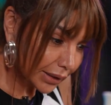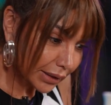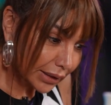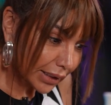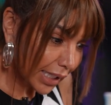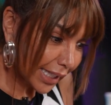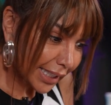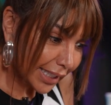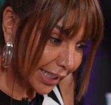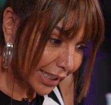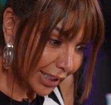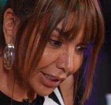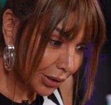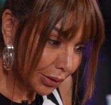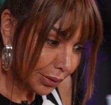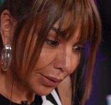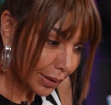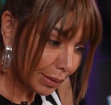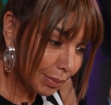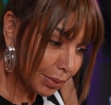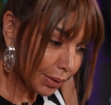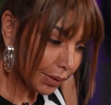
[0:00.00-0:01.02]
like you
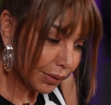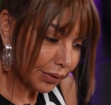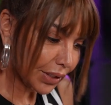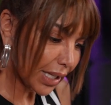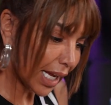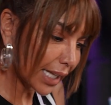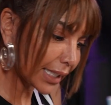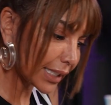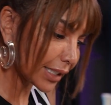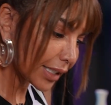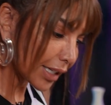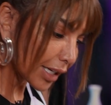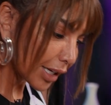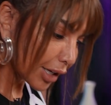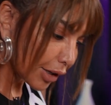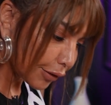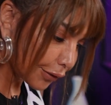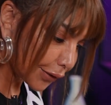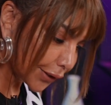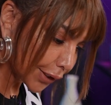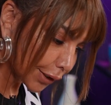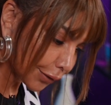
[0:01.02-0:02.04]
removed that
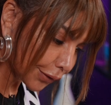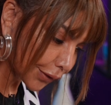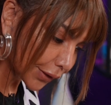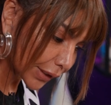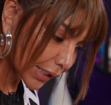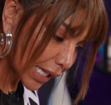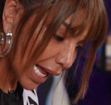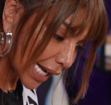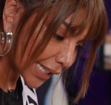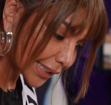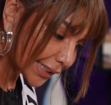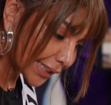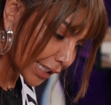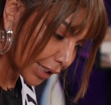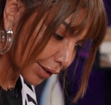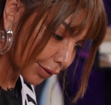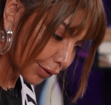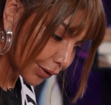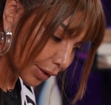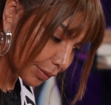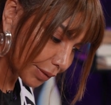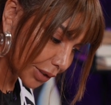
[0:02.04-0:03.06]
fearful idea
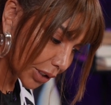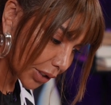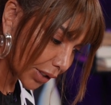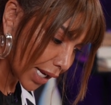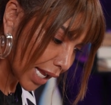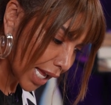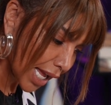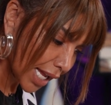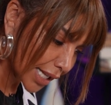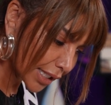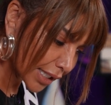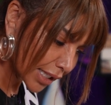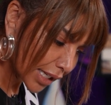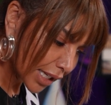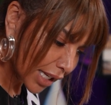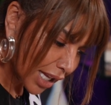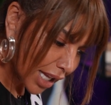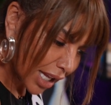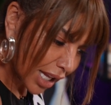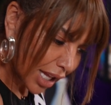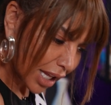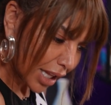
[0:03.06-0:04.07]
from your head
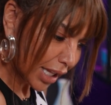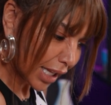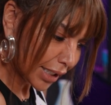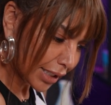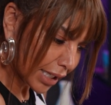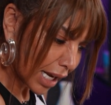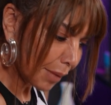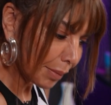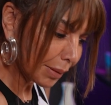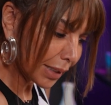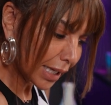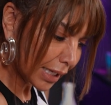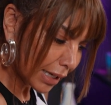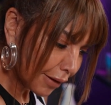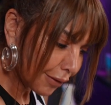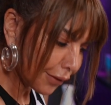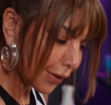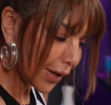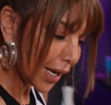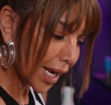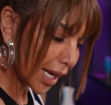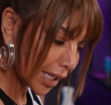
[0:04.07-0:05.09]
that I'm gonna
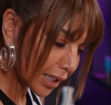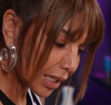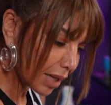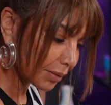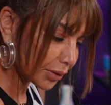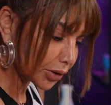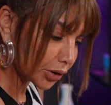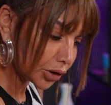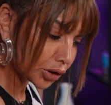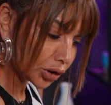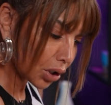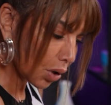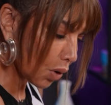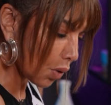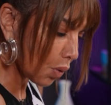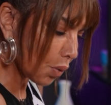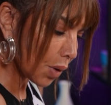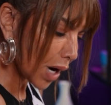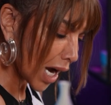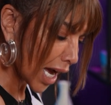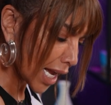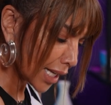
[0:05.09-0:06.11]
fail. So
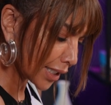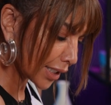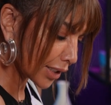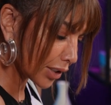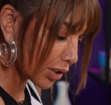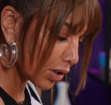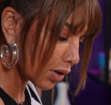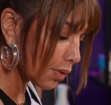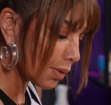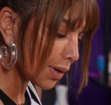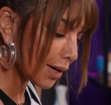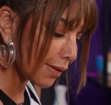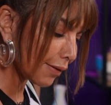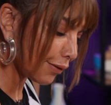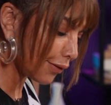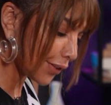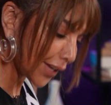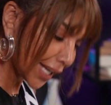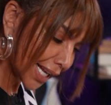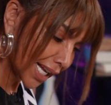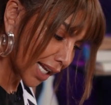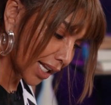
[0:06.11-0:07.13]
what? Go and
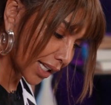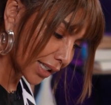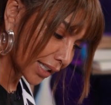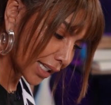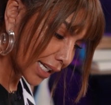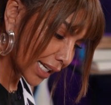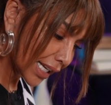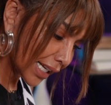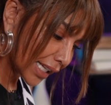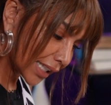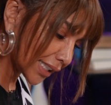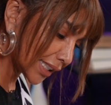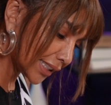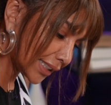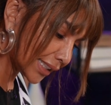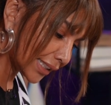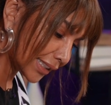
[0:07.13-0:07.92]
fail. This is